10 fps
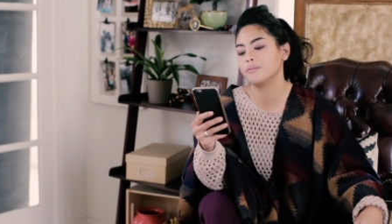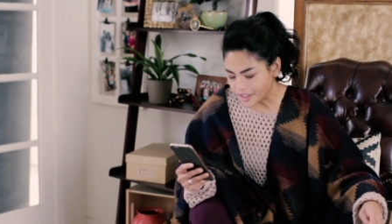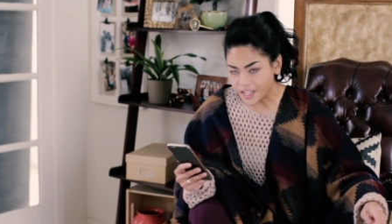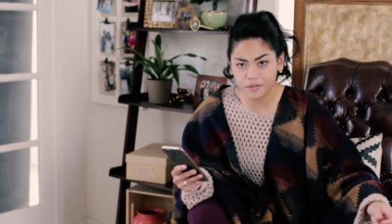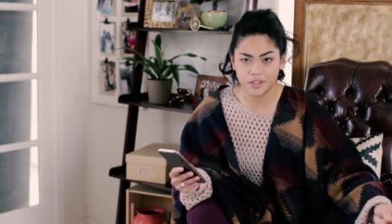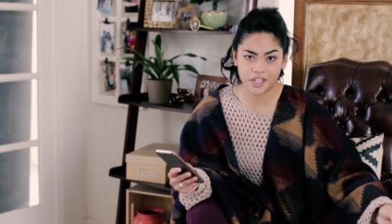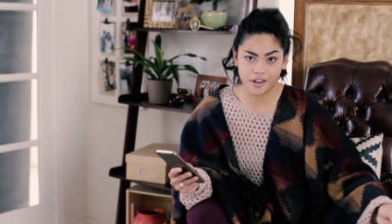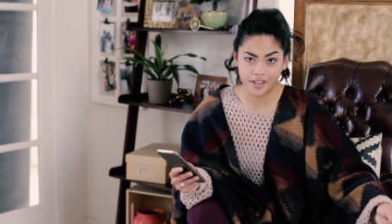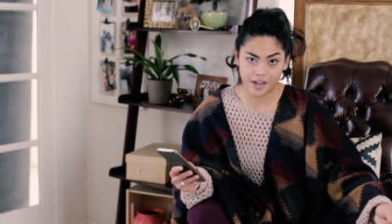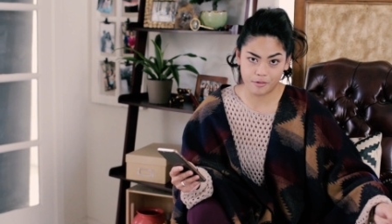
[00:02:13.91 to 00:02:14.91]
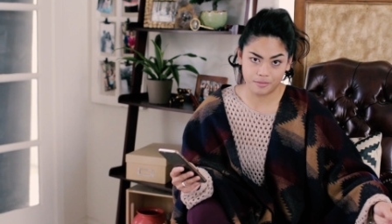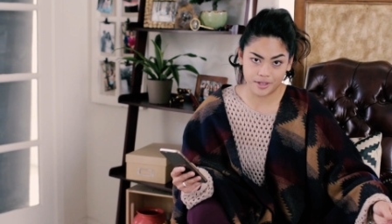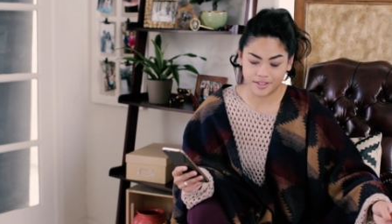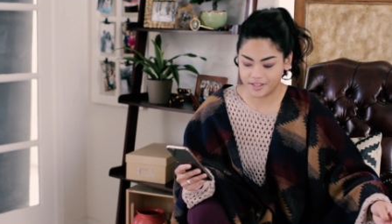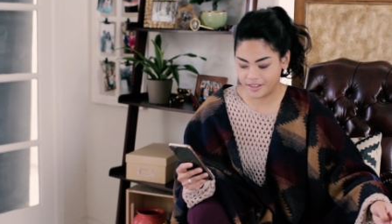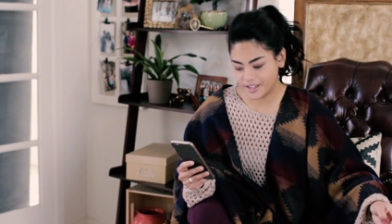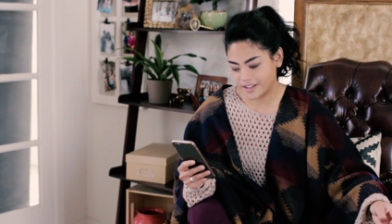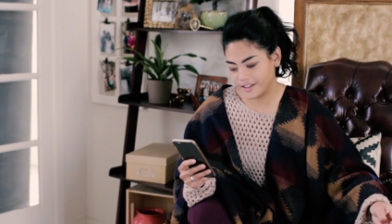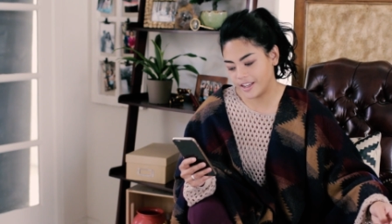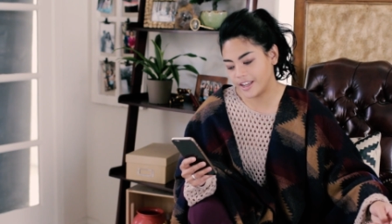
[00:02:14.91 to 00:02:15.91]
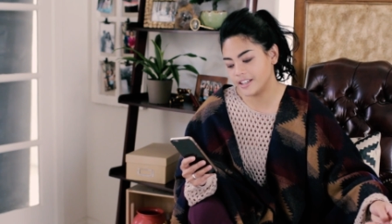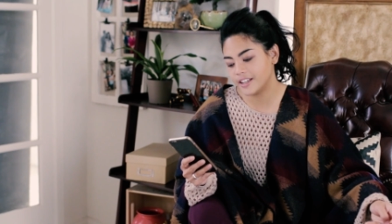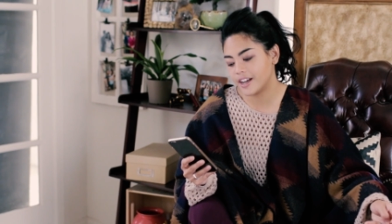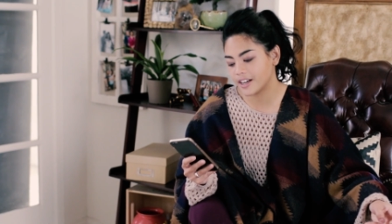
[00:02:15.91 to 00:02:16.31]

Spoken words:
Thank you for sharing that with me, Cynthia. And